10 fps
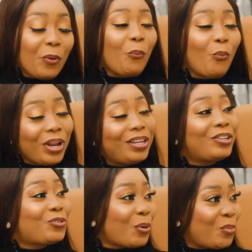with the
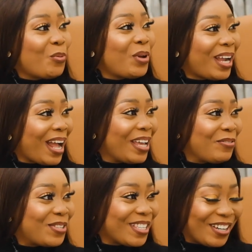troublemaker
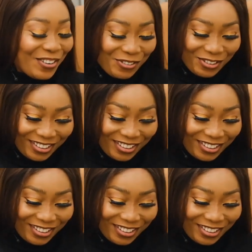himself.